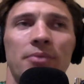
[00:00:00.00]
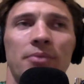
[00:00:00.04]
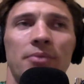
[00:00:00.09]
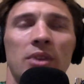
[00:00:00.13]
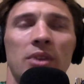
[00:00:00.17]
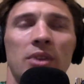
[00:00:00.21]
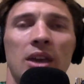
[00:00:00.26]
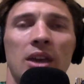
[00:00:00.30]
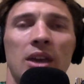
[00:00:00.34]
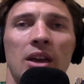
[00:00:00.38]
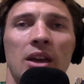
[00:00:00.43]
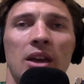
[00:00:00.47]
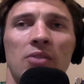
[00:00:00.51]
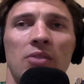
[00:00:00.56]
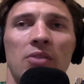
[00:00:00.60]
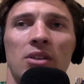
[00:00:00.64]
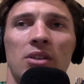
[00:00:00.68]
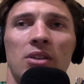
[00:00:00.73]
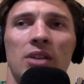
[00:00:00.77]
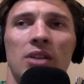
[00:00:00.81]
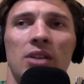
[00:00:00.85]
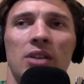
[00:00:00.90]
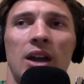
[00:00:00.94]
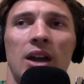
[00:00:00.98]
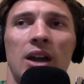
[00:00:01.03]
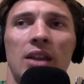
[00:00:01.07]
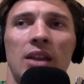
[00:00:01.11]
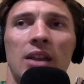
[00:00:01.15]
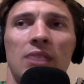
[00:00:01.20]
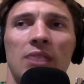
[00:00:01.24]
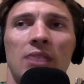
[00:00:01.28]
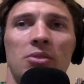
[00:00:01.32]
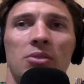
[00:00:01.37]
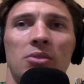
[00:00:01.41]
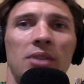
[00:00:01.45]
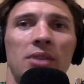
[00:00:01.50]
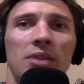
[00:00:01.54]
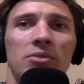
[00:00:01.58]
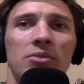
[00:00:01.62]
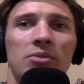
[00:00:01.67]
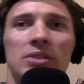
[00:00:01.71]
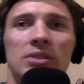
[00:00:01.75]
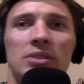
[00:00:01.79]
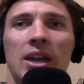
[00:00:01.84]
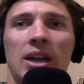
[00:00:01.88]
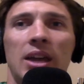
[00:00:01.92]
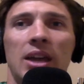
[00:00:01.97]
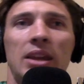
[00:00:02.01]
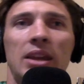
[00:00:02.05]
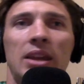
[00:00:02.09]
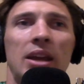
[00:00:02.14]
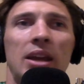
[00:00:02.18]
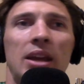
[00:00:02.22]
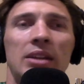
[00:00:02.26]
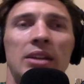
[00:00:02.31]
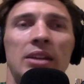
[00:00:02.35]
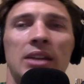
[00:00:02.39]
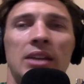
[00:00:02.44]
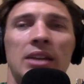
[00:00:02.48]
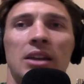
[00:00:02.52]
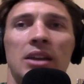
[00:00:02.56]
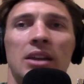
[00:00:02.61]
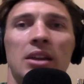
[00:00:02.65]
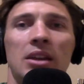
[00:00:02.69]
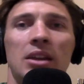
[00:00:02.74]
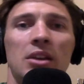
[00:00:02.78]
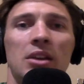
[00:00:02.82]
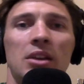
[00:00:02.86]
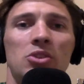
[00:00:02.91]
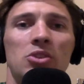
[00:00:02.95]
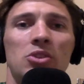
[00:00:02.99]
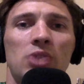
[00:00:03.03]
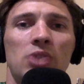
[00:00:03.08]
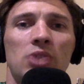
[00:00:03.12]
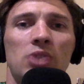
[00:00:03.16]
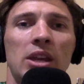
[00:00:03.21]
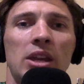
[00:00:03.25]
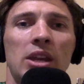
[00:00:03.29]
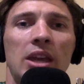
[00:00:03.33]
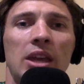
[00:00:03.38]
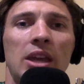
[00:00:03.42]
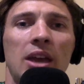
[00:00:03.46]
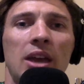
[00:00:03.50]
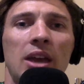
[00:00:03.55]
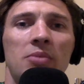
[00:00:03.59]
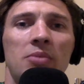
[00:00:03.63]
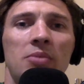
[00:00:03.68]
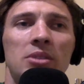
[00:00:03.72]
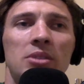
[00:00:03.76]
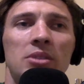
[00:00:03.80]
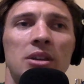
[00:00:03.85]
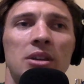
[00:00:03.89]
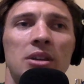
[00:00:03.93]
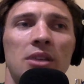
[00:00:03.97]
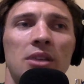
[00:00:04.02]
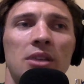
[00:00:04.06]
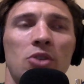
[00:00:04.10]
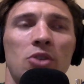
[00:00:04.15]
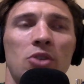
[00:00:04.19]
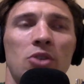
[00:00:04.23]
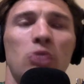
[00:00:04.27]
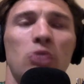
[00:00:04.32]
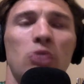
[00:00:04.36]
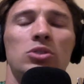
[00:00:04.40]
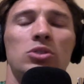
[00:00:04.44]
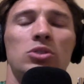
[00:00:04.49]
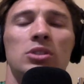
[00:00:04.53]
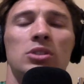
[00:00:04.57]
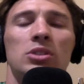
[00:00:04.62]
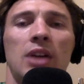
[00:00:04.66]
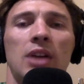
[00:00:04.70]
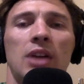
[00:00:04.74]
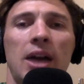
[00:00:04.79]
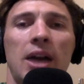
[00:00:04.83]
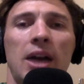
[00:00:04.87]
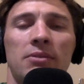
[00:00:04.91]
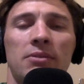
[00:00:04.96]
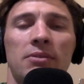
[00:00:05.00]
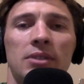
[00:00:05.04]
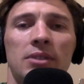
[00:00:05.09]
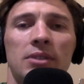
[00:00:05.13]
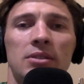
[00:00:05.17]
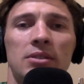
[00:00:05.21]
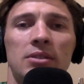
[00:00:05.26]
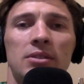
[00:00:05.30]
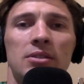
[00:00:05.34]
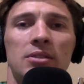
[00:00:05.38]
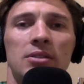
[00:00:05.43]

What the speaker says: Okay, I've gone to high level 10, 9, 10 training camps. I've coached athletes,